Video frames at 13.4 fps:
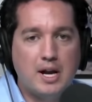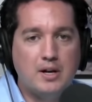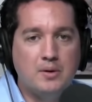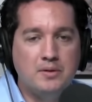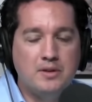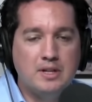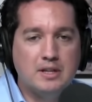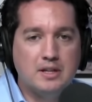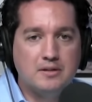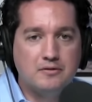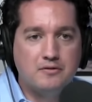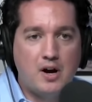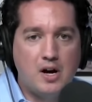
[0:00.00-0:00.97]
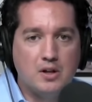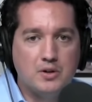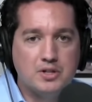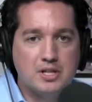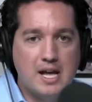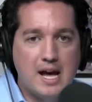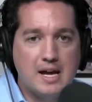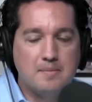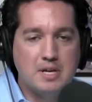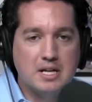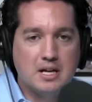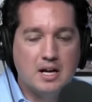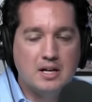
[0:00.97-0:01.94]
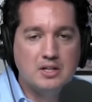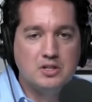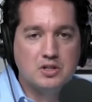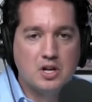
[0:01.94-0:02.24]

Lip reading: I don't think that it follows that because